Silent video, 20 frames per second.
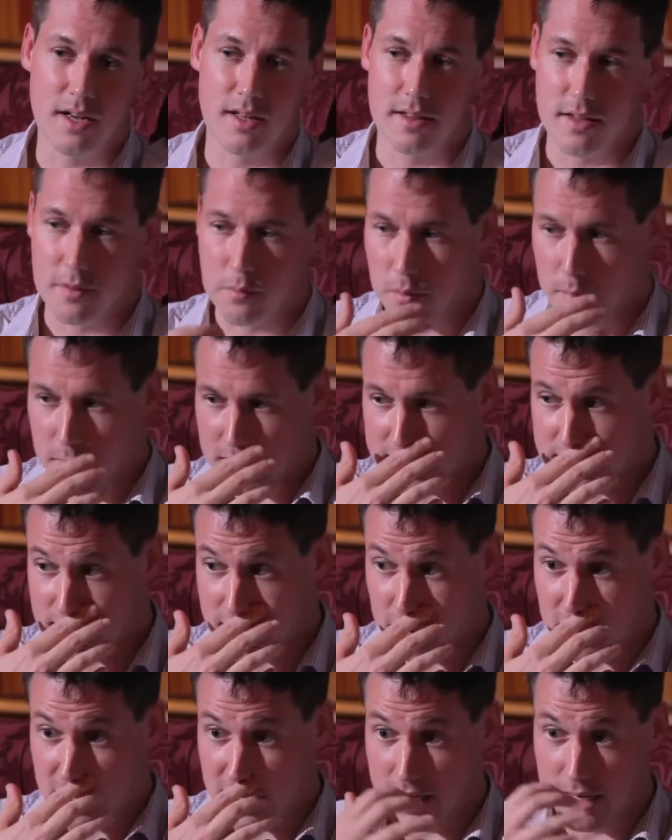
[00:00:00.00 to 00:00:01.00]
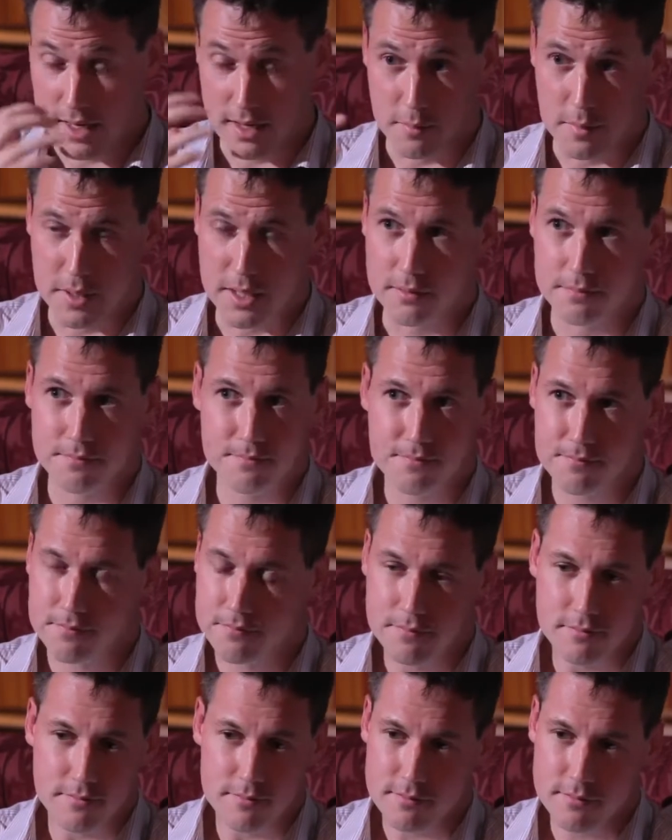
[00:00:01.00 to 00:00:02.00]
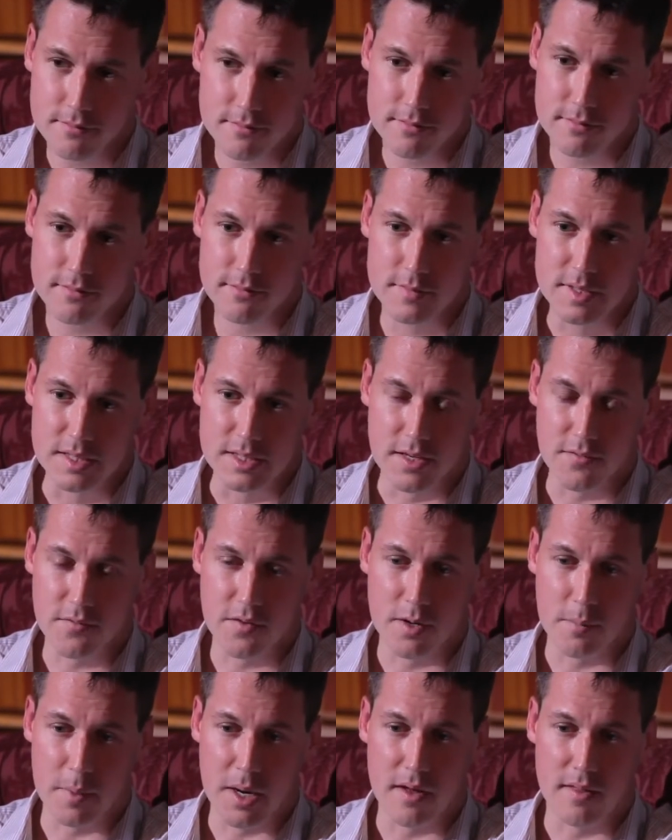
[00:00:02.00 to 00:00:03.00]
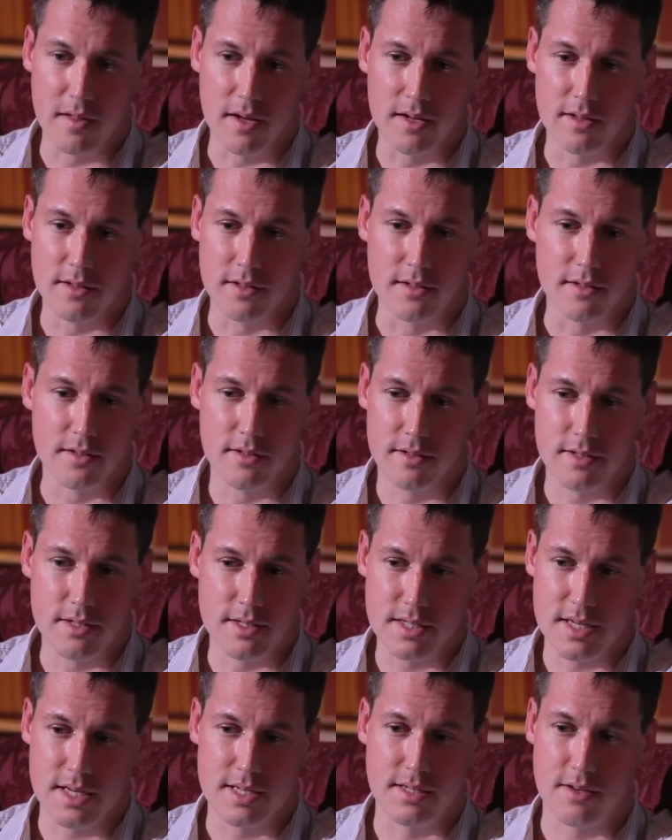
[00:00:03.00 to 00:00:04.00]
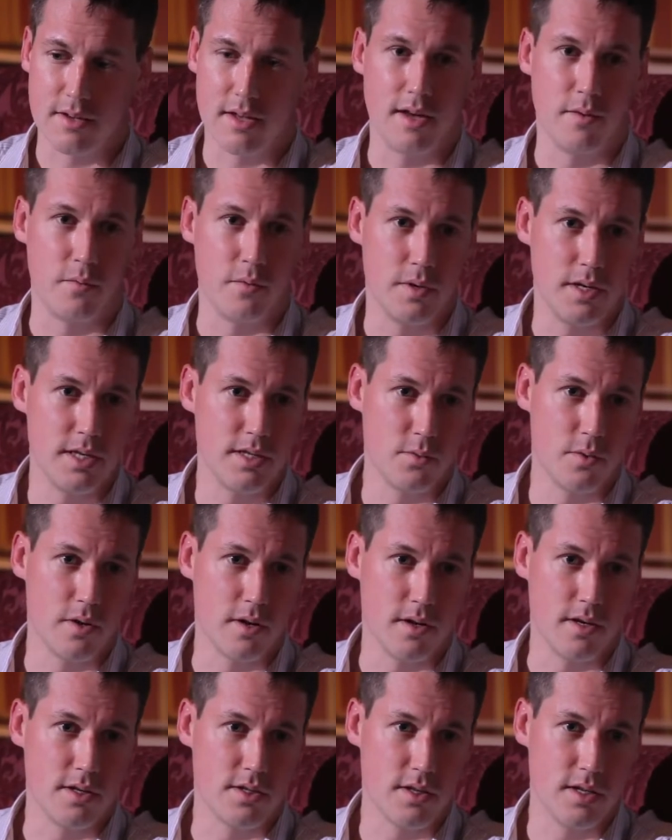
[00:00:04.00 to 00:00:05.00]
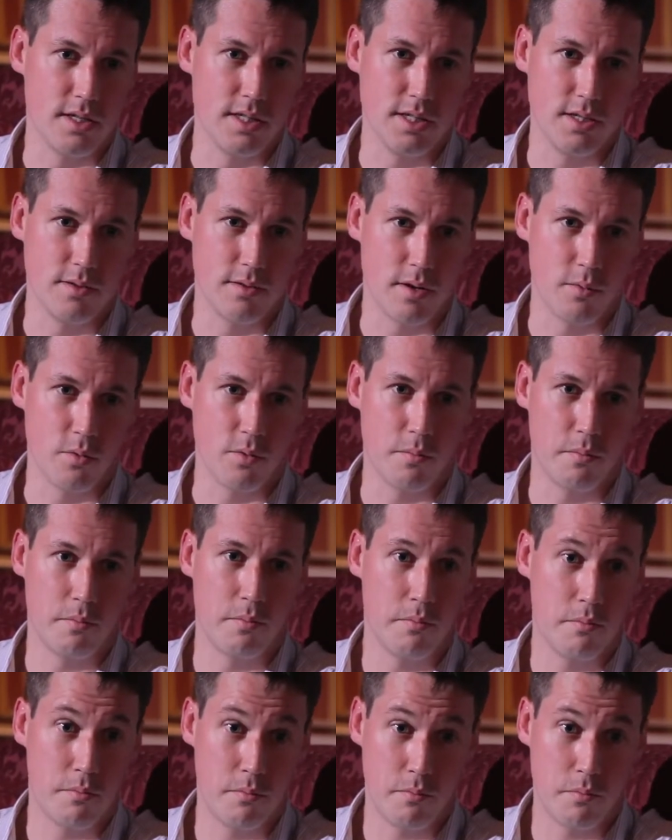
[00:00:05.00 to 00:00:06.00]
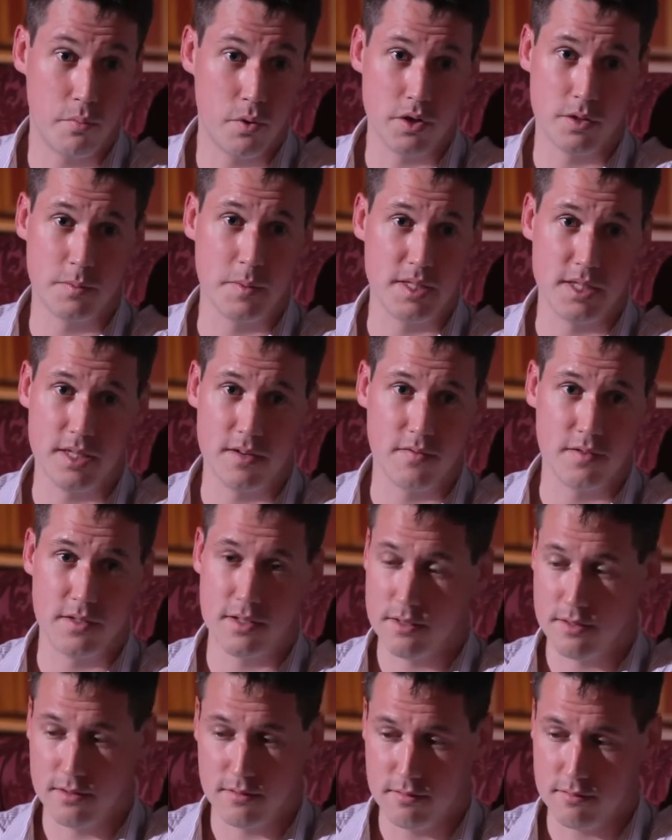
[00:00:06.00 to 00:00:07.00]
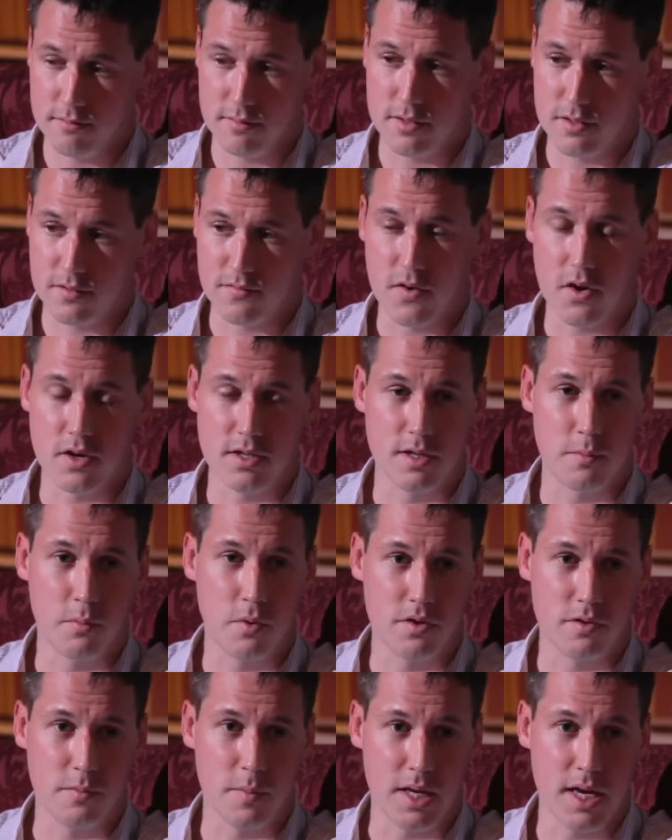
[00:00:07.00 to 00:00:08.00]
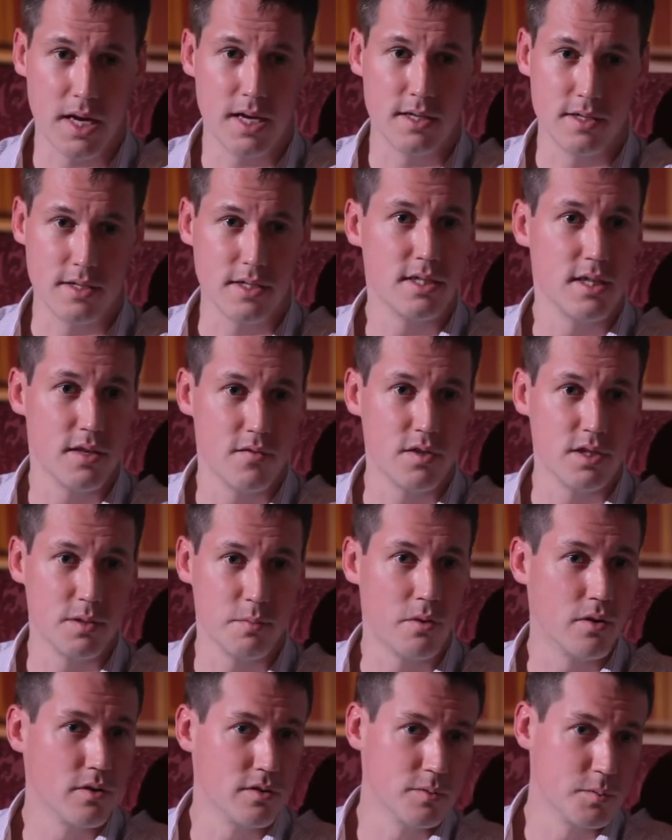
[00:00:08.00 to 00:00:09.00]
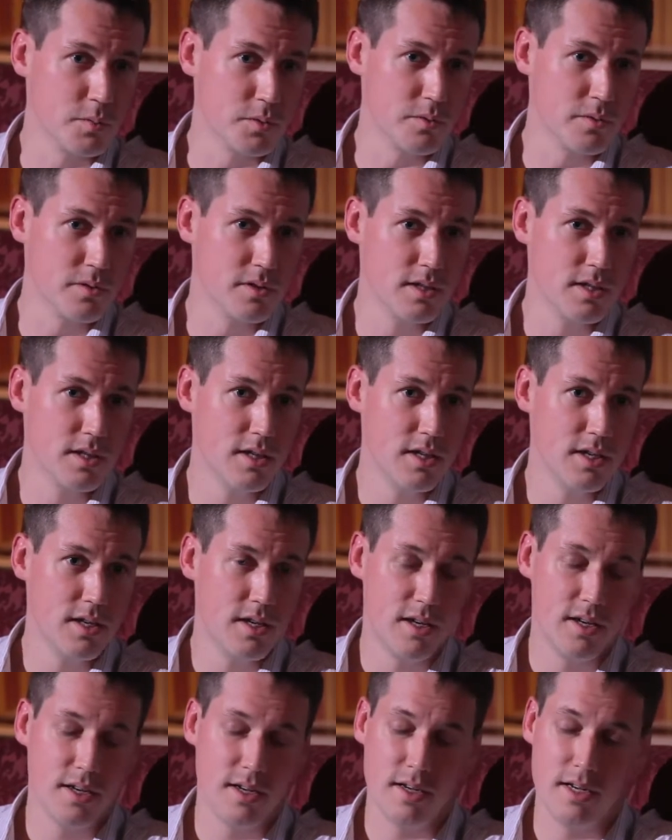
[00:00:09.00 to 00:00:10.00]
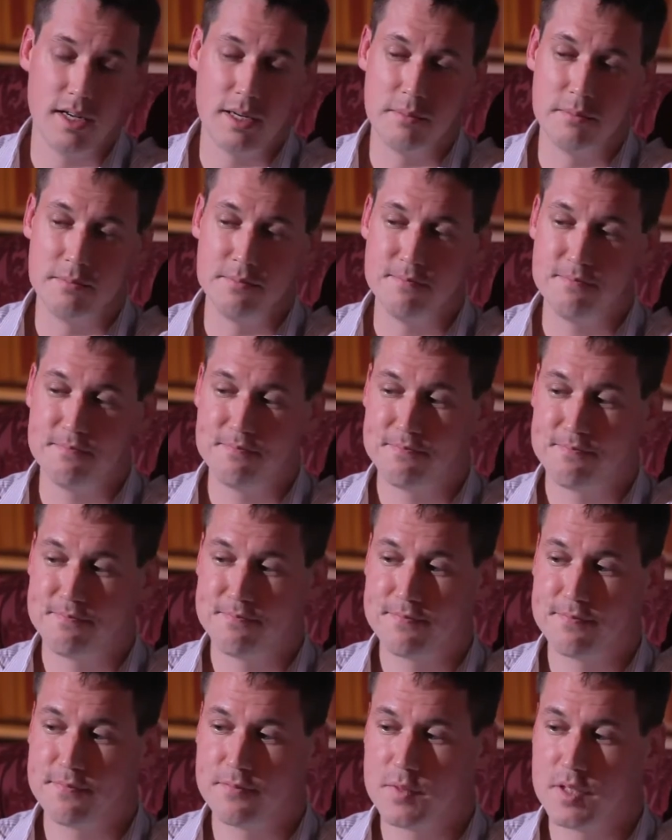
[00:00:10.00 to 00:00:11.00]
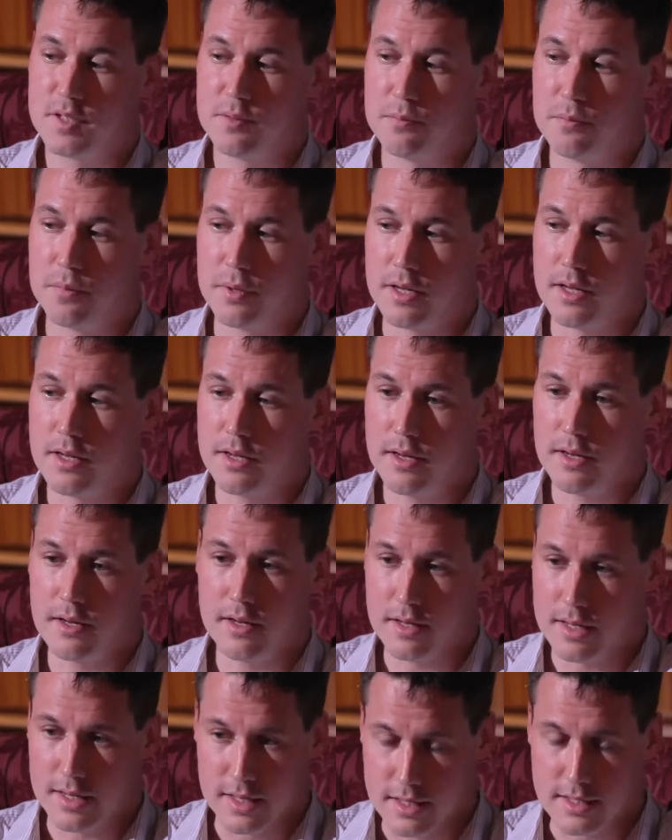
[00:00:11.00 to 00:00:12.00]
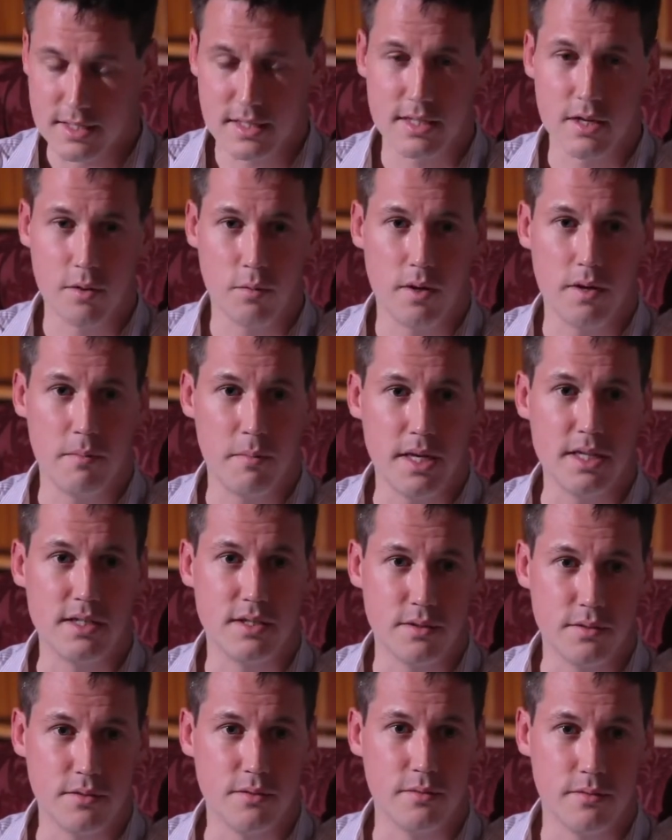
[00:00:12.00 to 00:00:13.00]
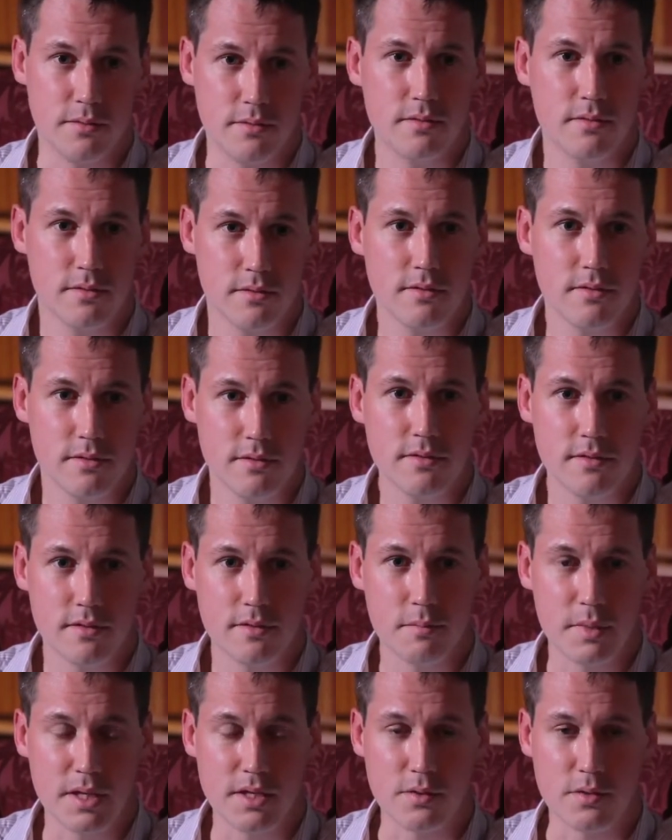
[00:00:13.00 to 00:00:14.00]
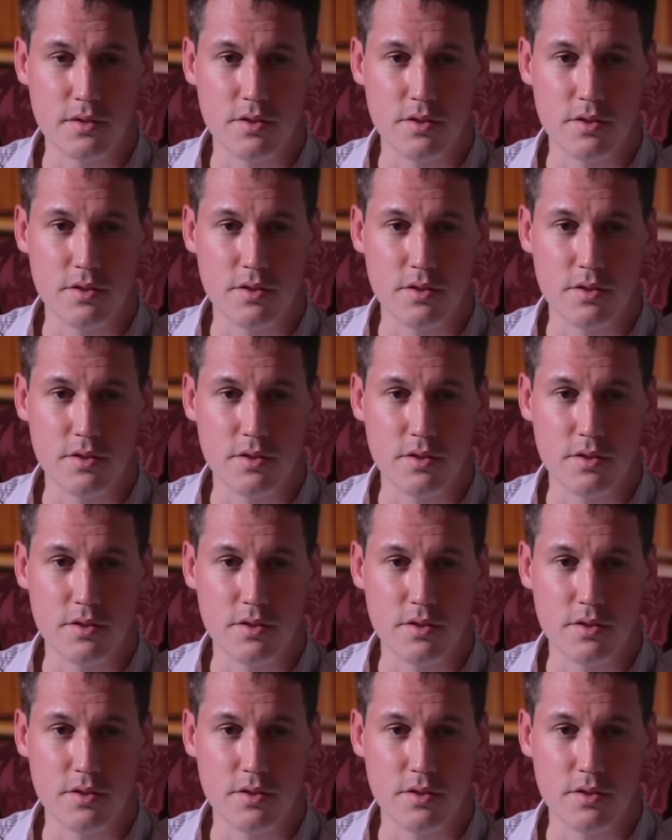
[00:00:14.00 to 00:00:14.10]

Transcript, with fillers: there probably is something a little bit different about that, that that says, okay, well, here's what I'm going to try and do, and I will push myself to as far as I possibly can do to see if it's possible. Um, but it, it is solely mental mental